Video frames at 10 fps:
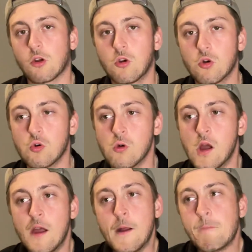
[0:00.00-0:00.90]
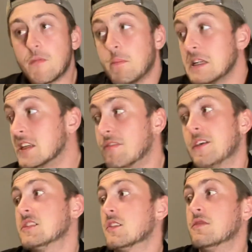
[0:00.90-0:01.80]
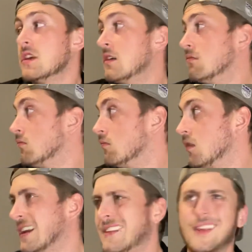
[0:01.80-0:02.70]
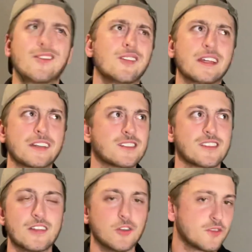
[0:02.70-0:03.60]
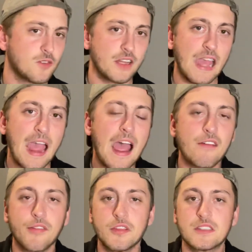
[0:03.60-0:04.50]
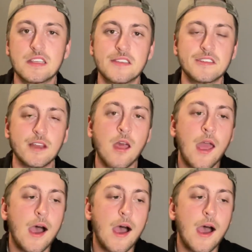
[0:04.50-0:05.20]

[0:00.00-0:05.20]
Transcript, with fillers: who, I mean, defensively like he led the league in steals for like half of the season.